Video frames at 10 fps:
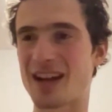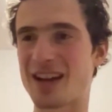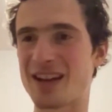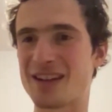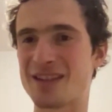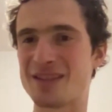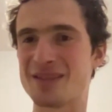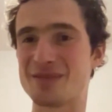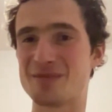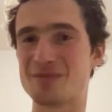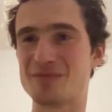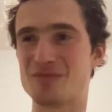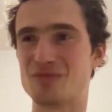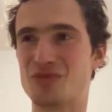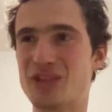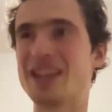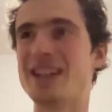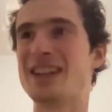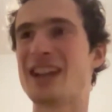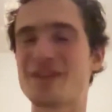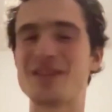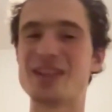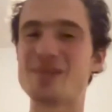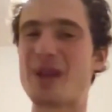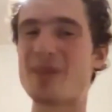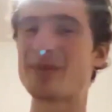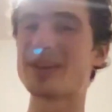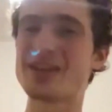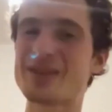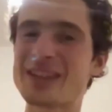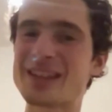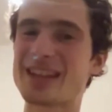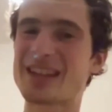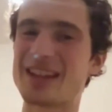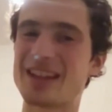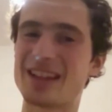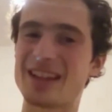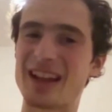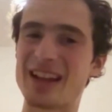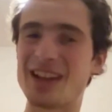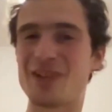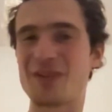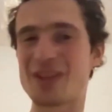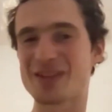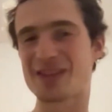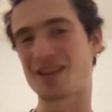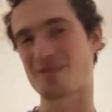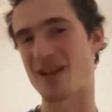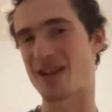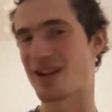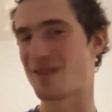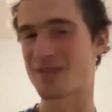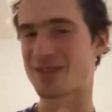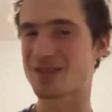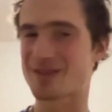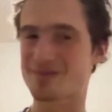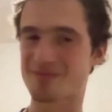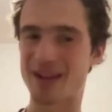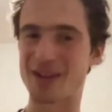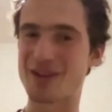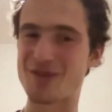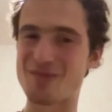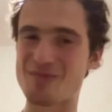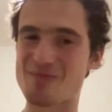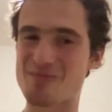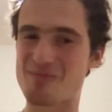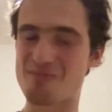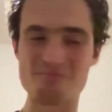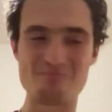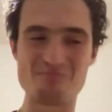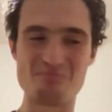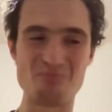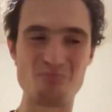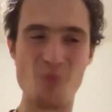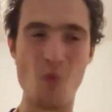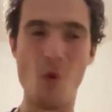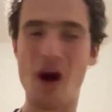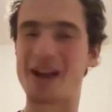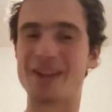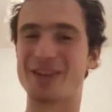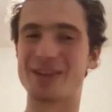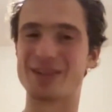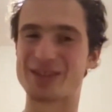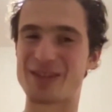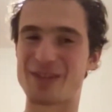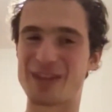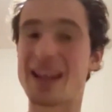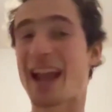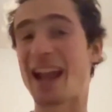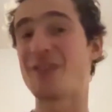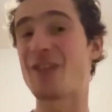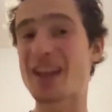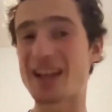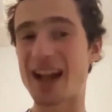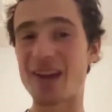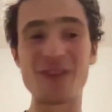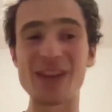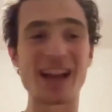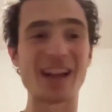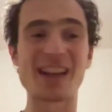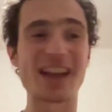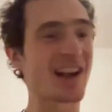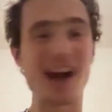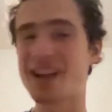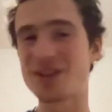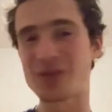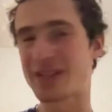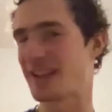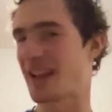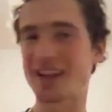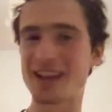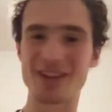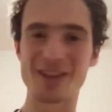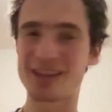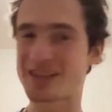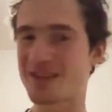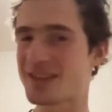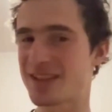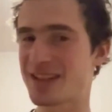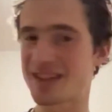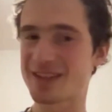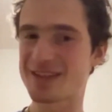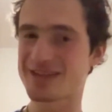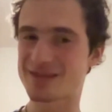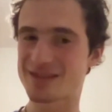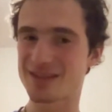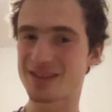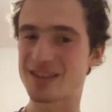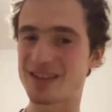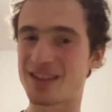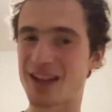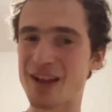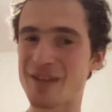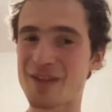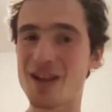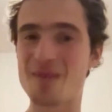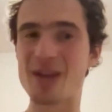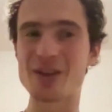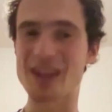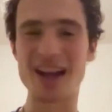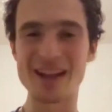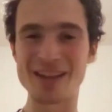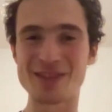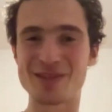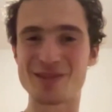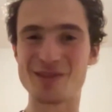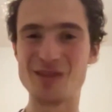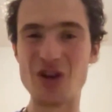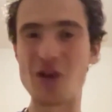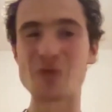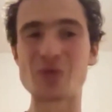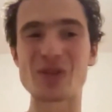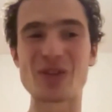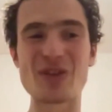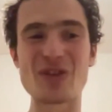I really have a deep memory of it. And it feels like my life is, I don't know, wider or something. And if I think I can't do it in any other activity in life, because I don't